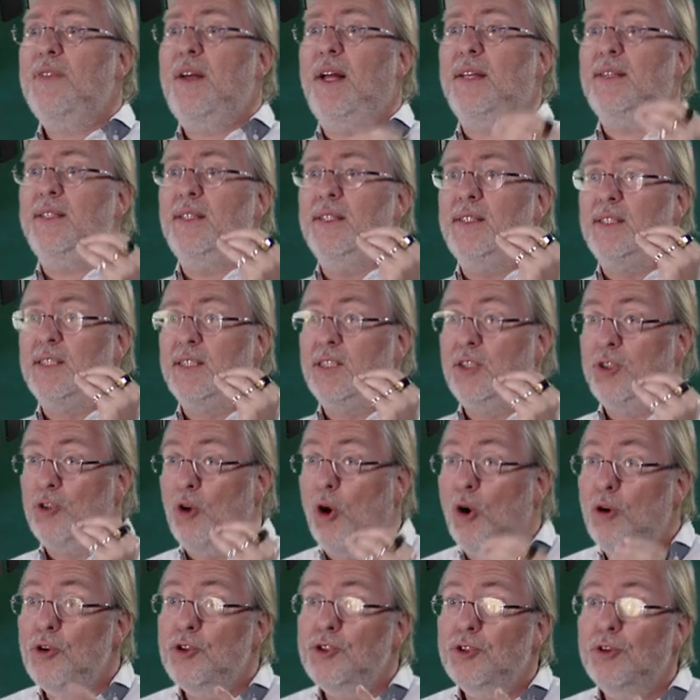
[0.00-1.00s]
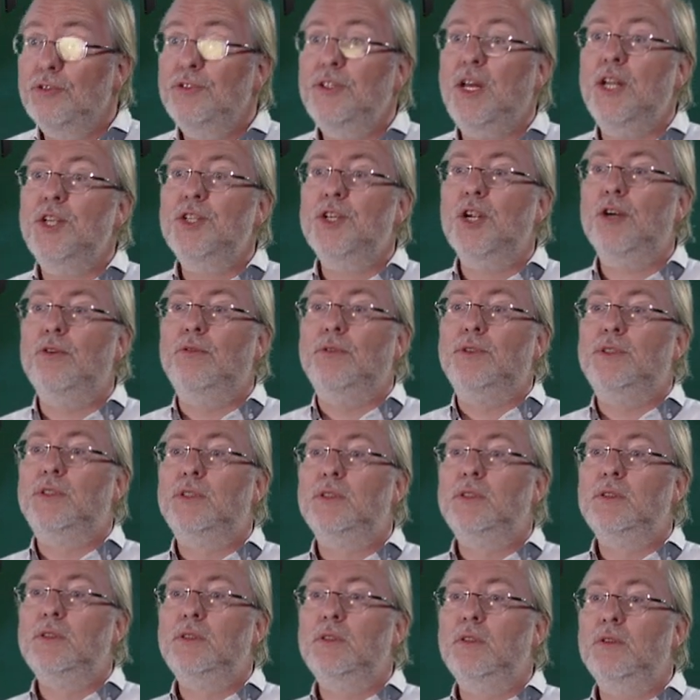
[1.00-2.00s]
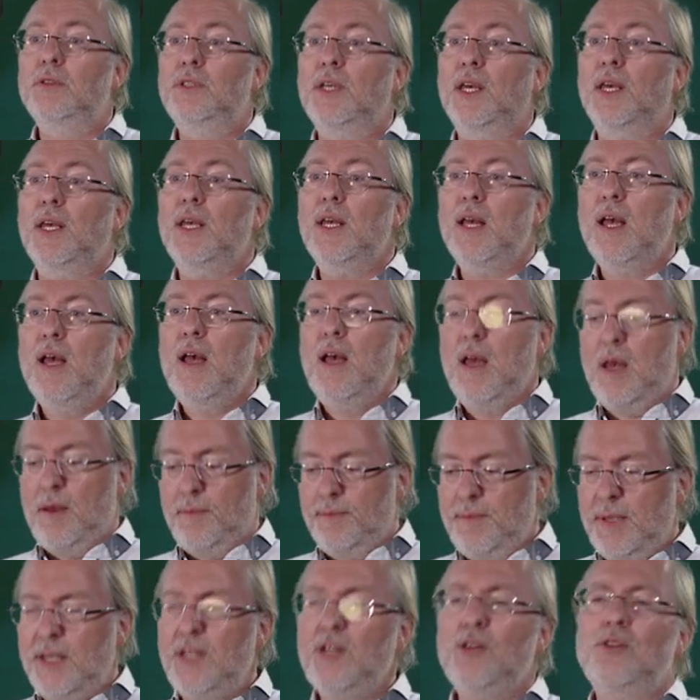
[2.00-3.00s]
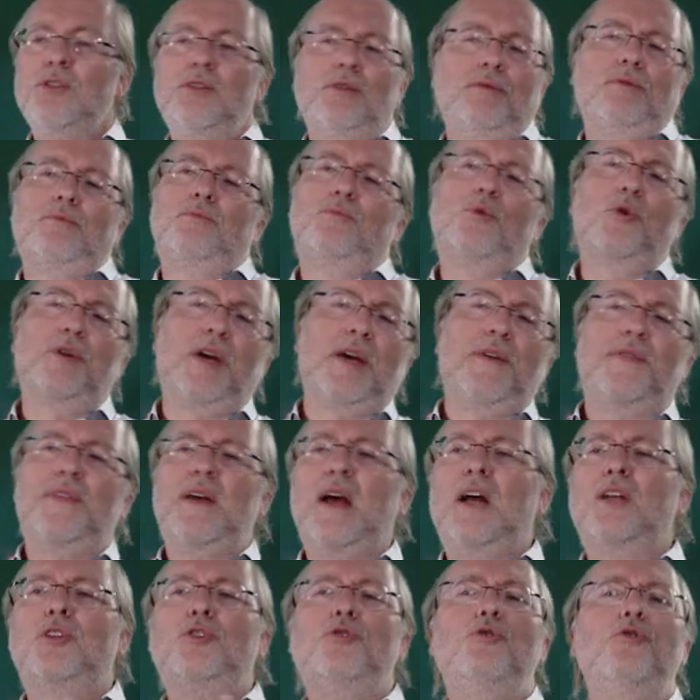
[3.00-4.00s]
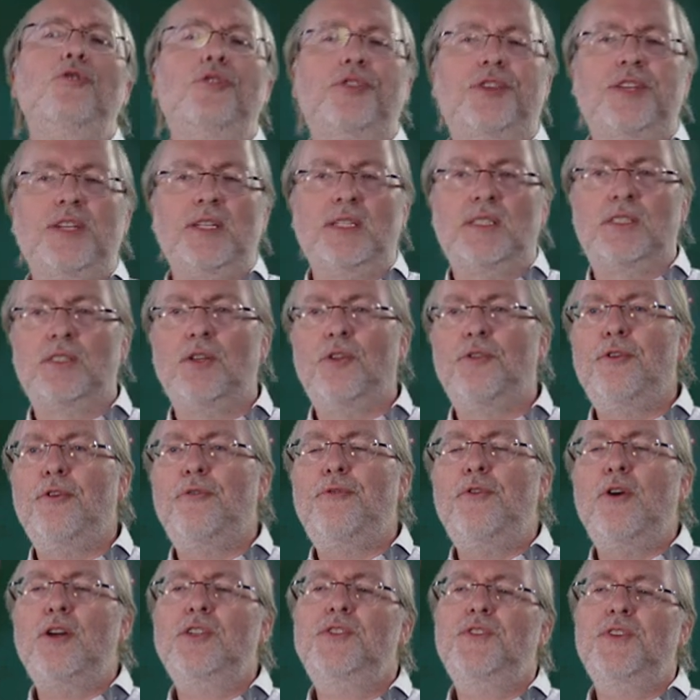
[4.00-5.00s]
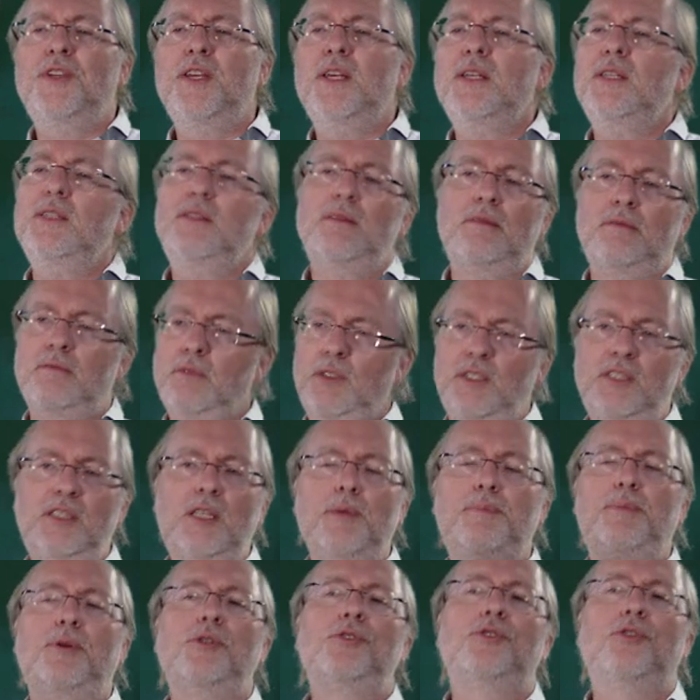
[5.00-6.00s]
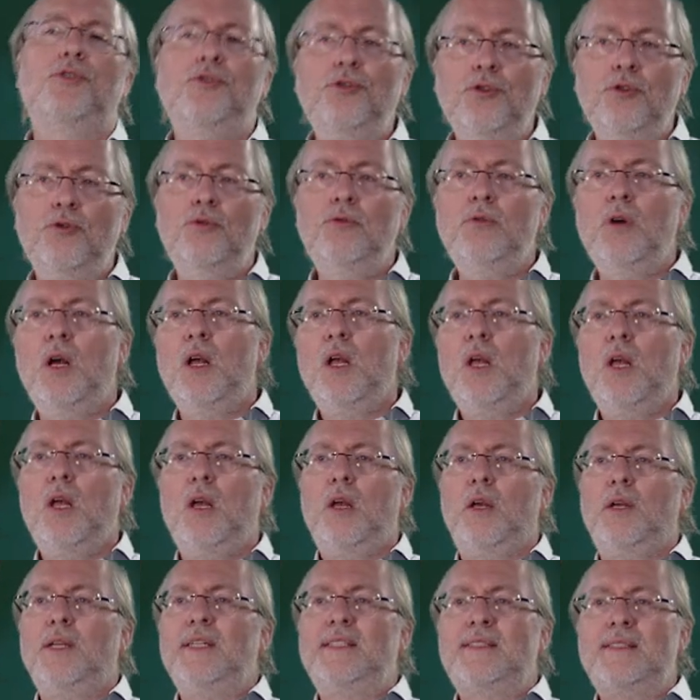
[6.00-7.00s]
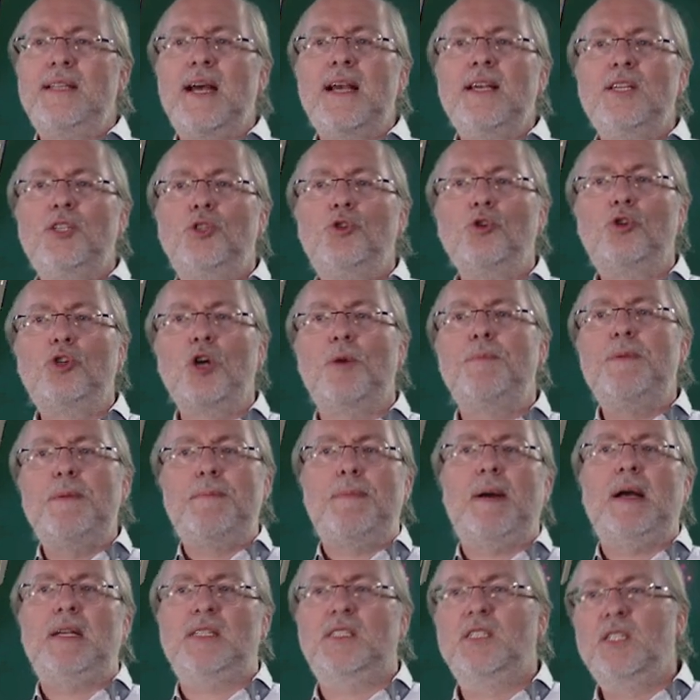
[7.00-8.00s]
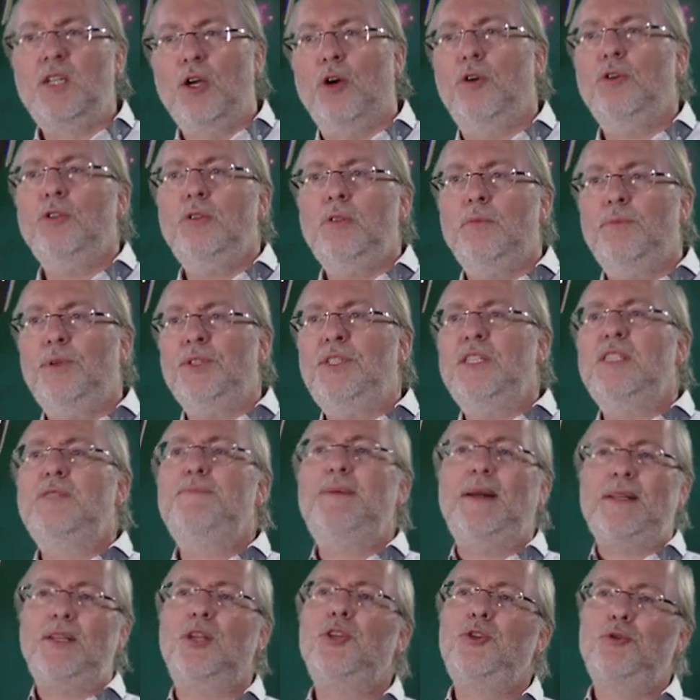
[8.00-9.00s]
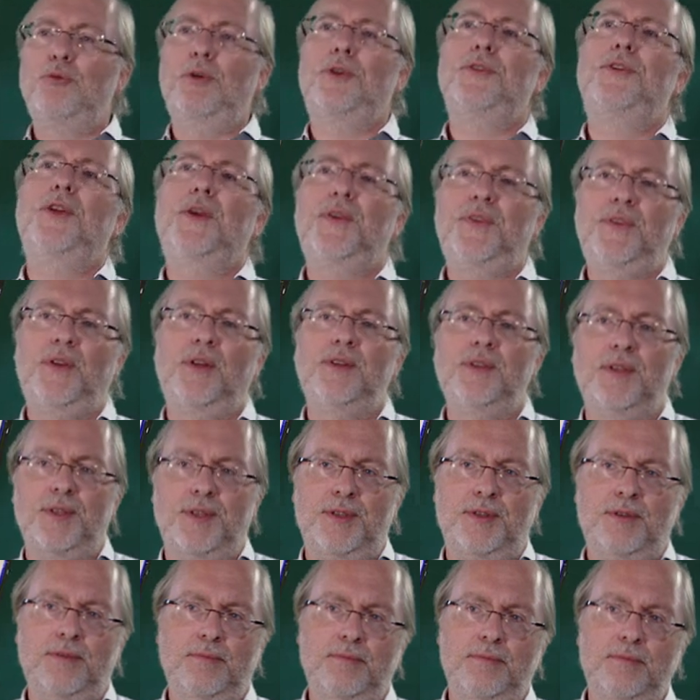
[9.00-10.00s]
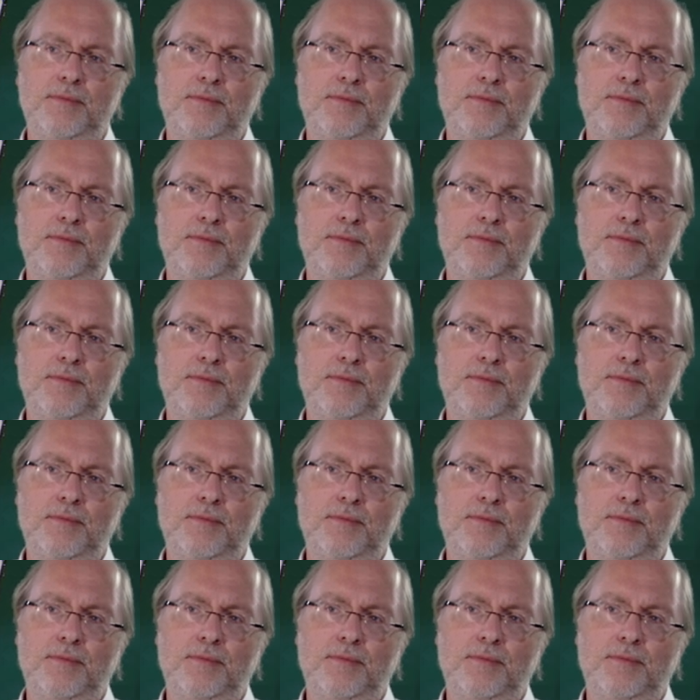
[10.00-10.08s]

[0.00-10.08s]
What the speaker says: that it's also dangerous, okay? Because, okay, there are two things. The first thing, it depends on you. It's nice to copy-paste code, but it's better to understand it,